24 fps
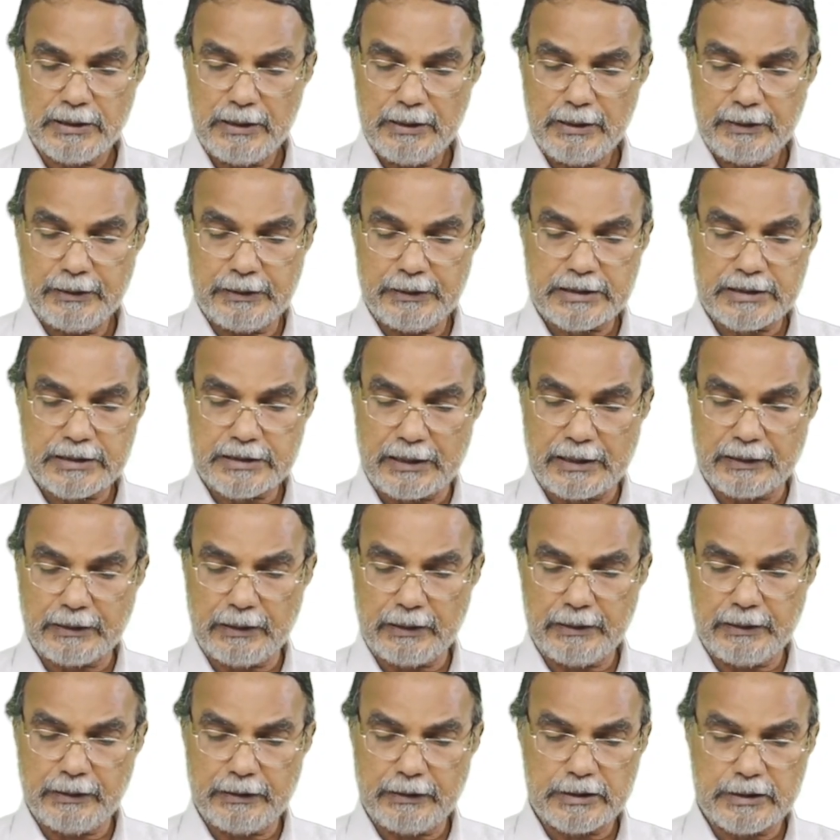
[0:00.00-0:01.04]
It is
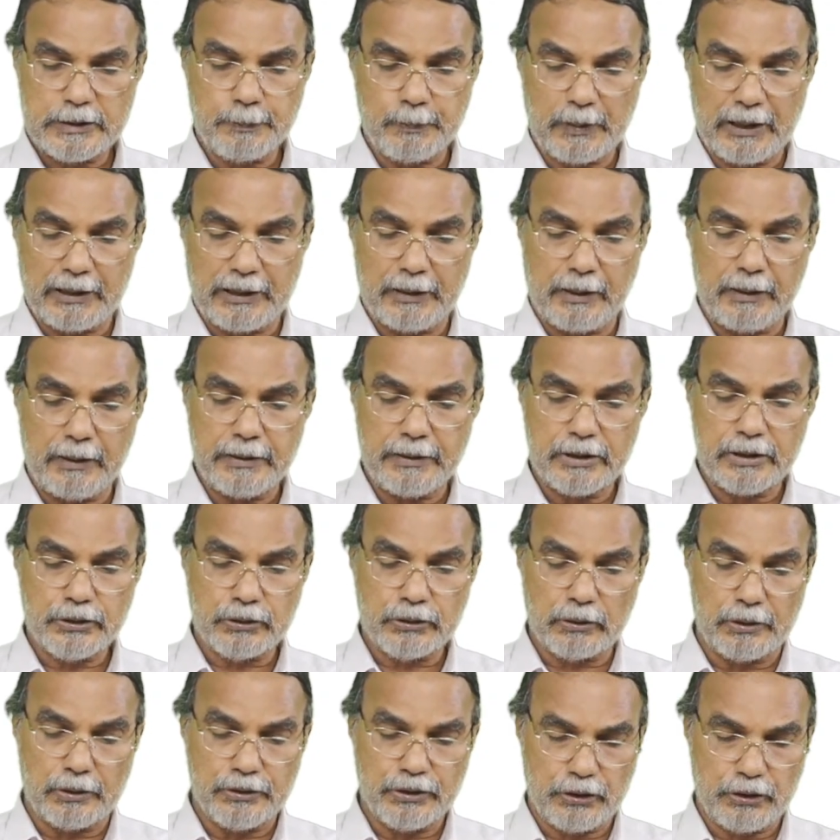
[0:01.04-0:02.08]
cyclic, it is planar, it is
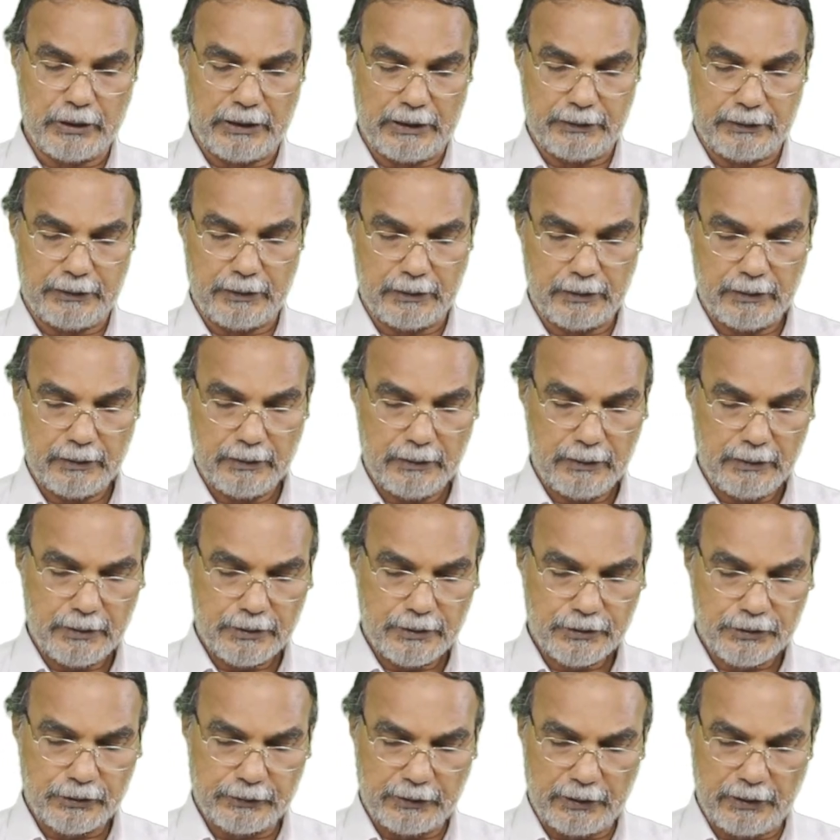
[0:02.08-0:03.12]
conjugated.
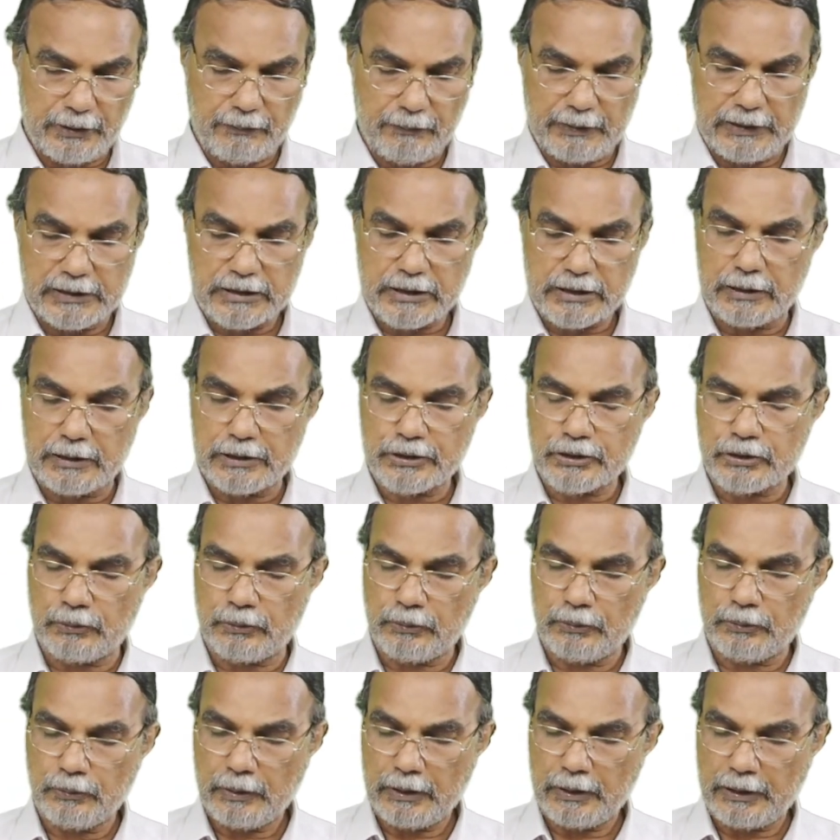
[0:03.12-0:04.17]
So third one is also
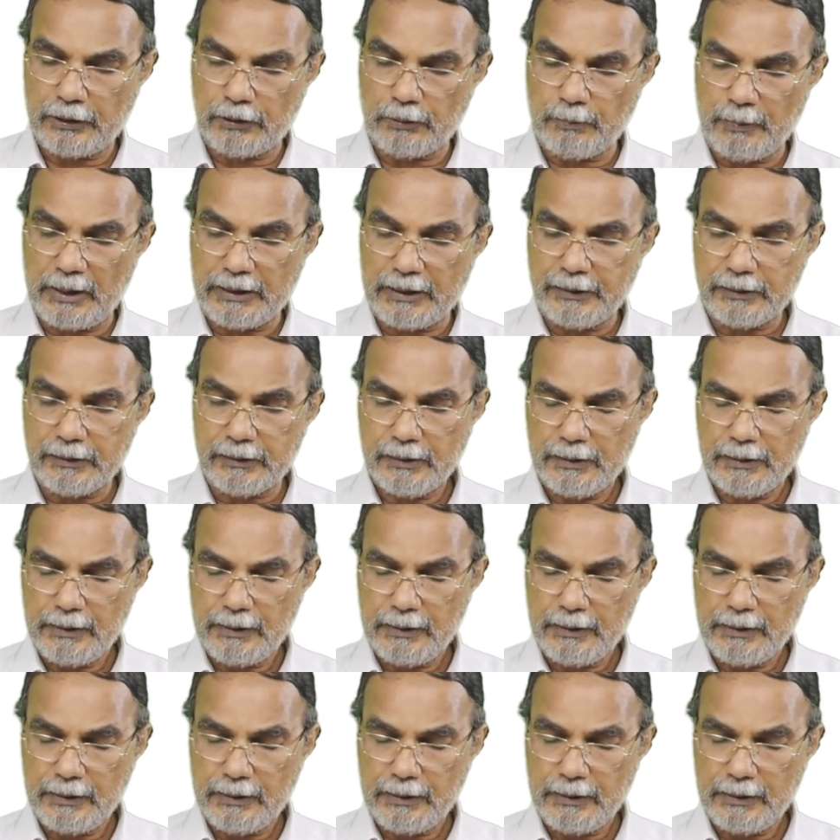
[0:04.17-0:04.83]
aromatic.